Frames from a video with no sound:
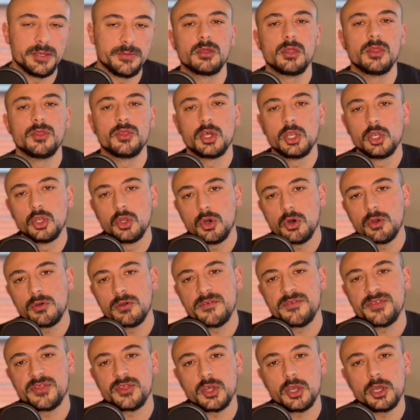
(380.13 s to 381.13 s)
The law of
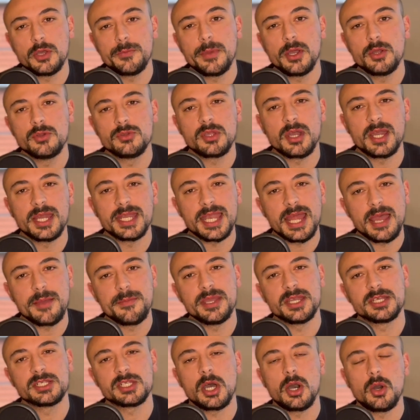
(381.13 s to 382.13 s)

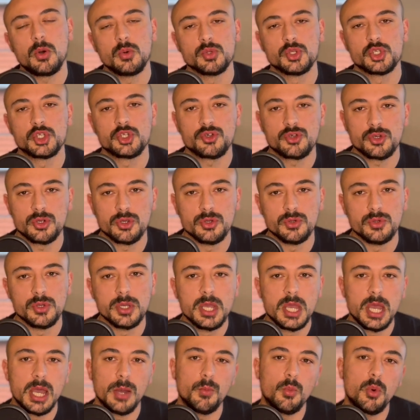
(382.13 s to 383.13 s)
thermodynamics holds true,
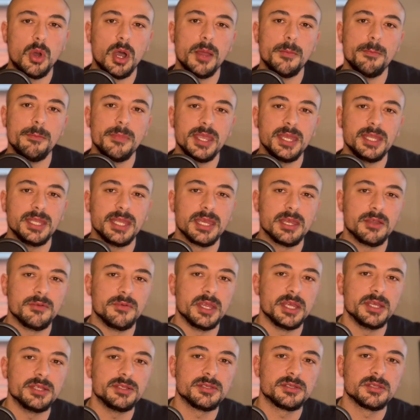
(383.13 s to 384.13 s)
and what I mean here
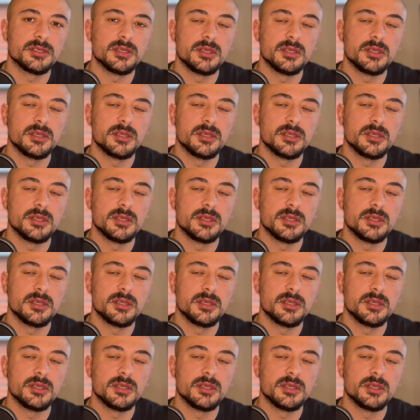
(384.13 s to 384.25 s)
is